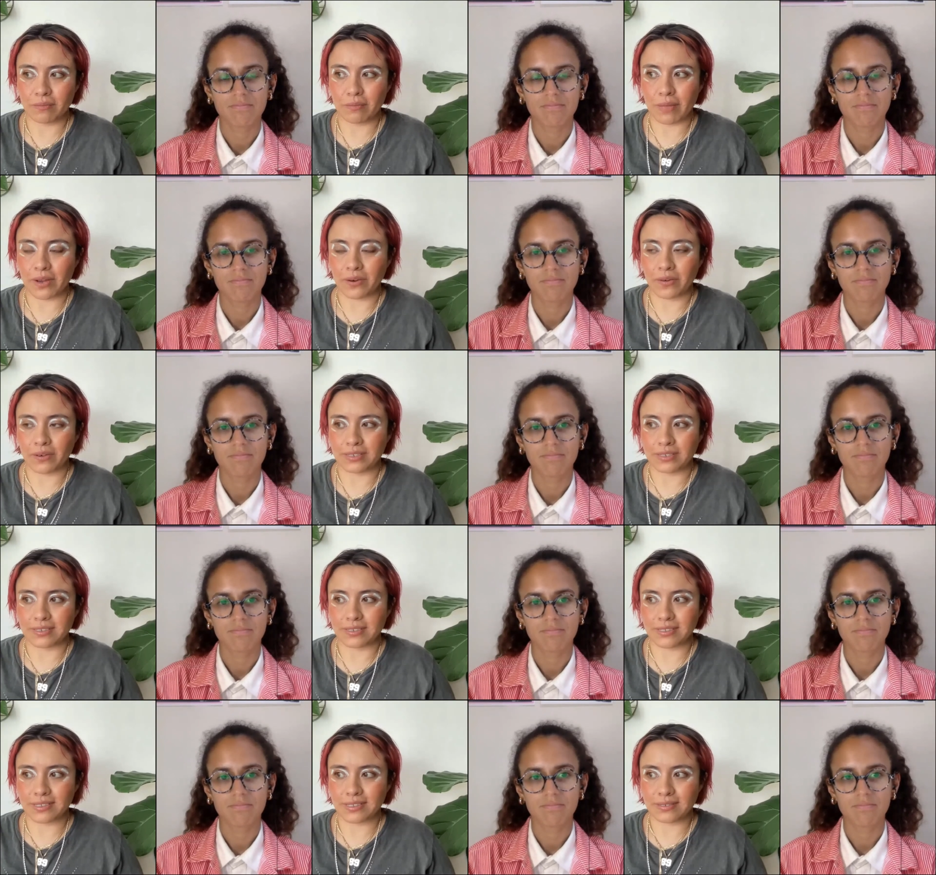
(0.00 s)

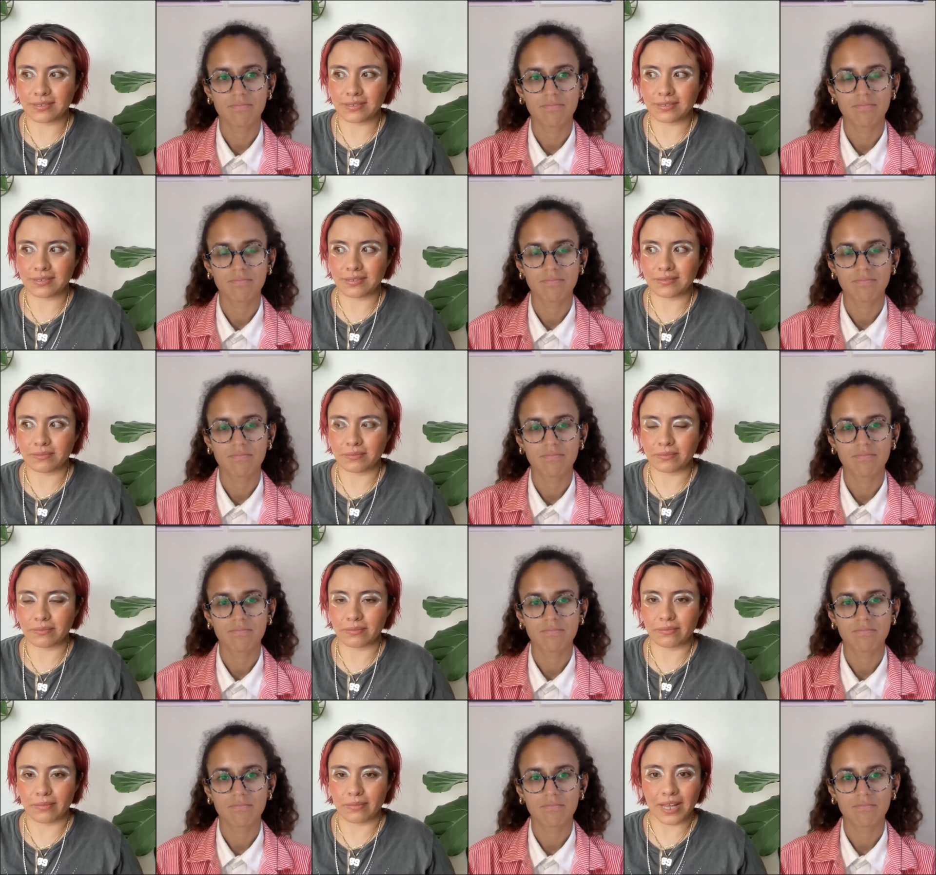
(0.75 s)
Speaker 1: migrants
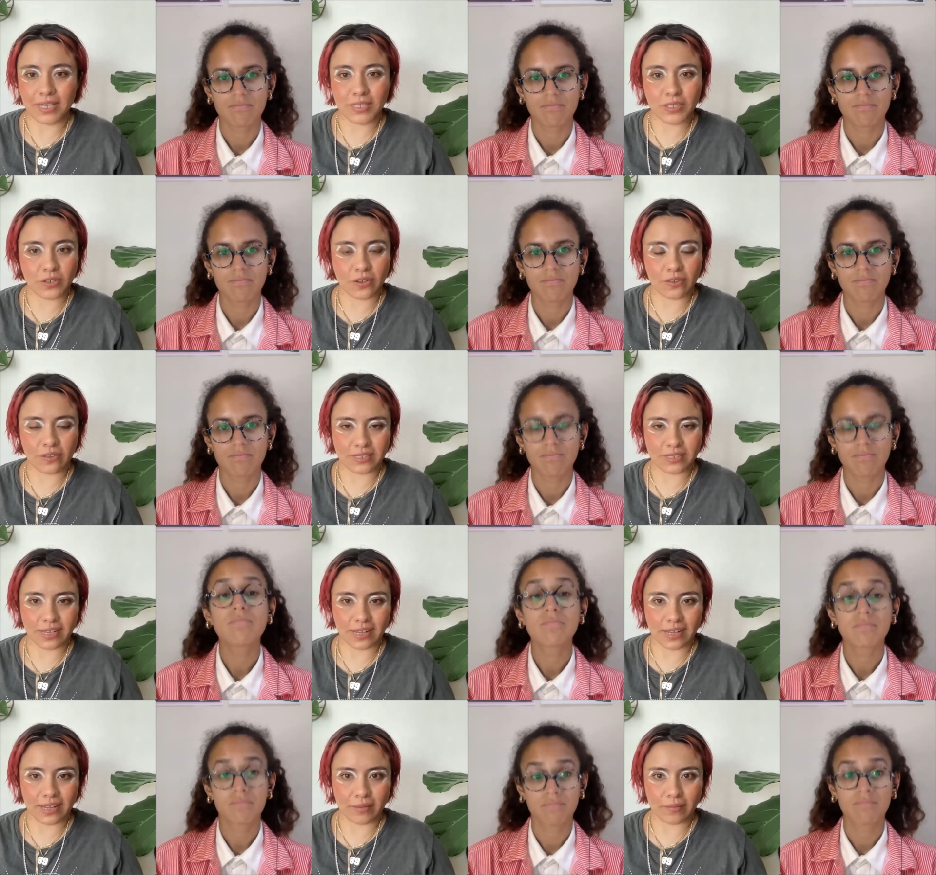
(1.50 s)
minds all the
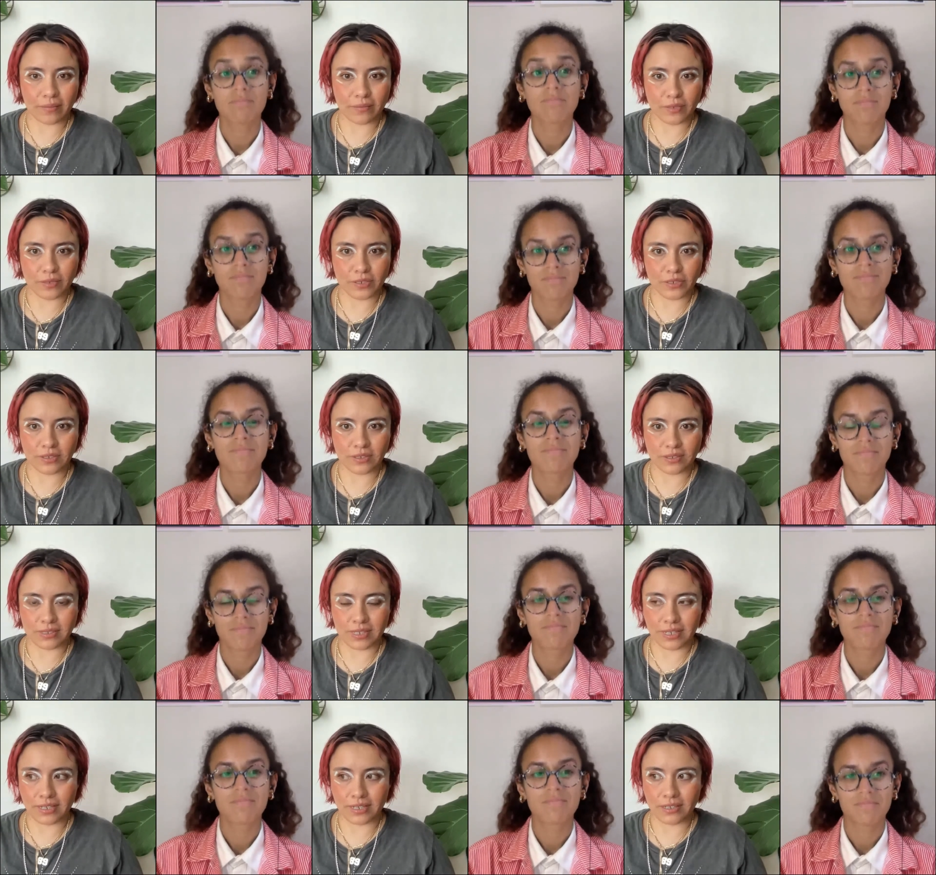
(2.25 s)
time, which
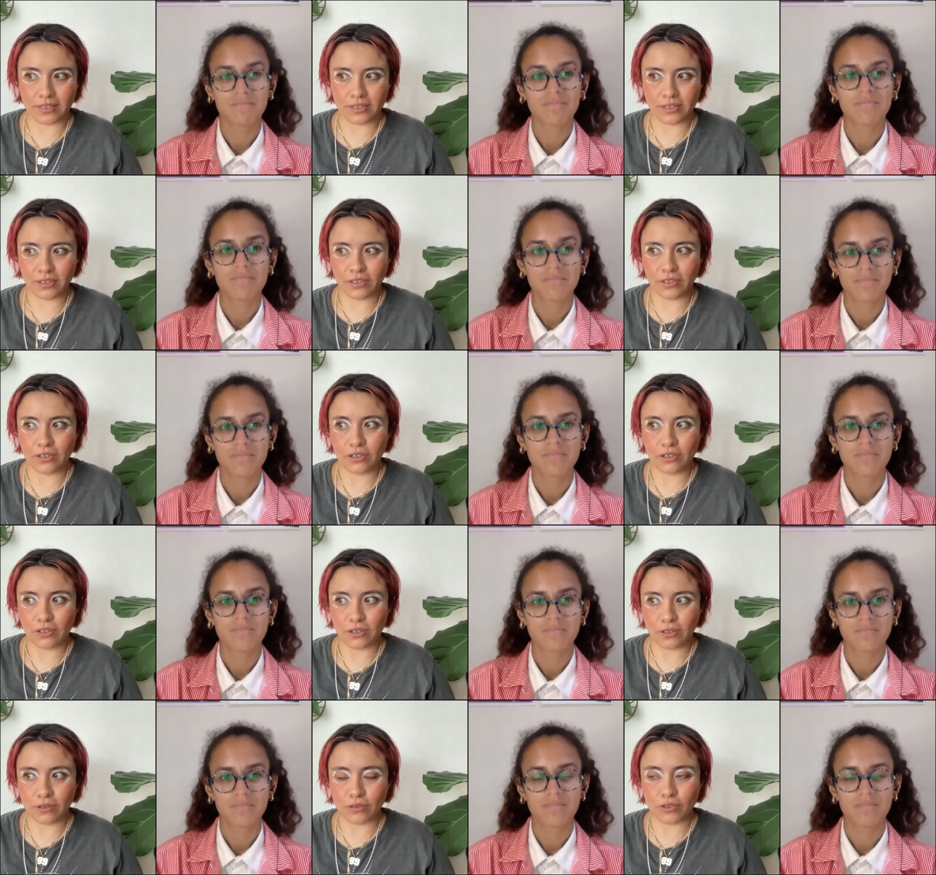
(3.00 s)
is like
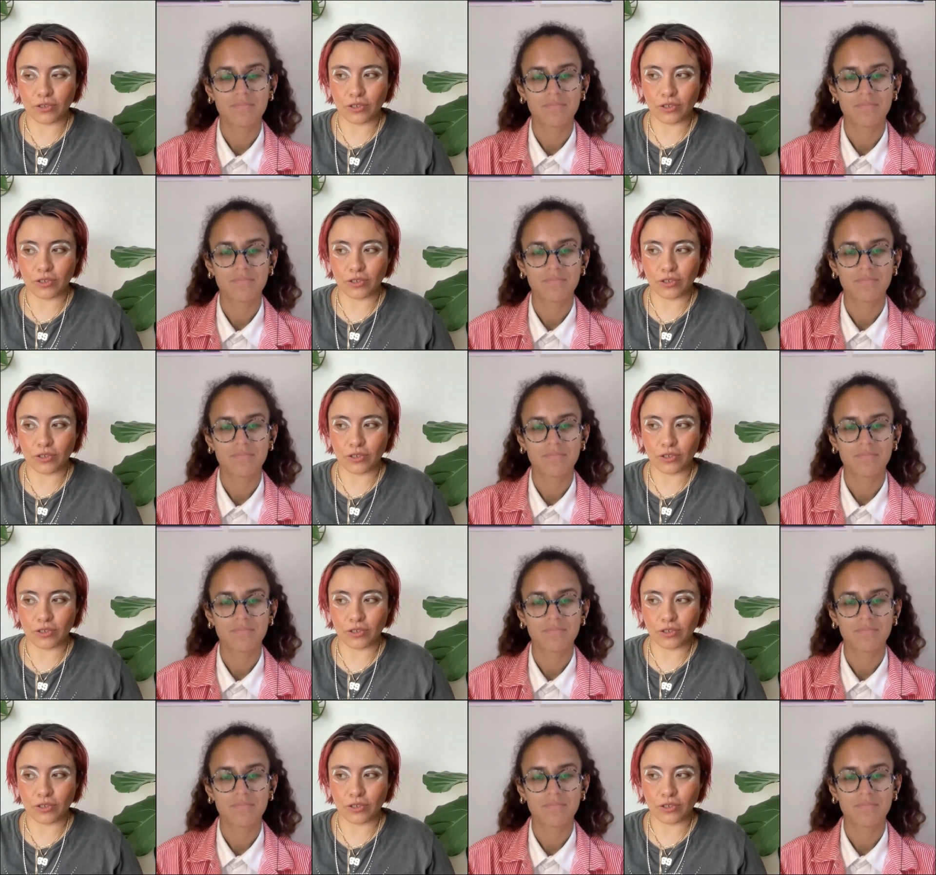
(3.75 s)
you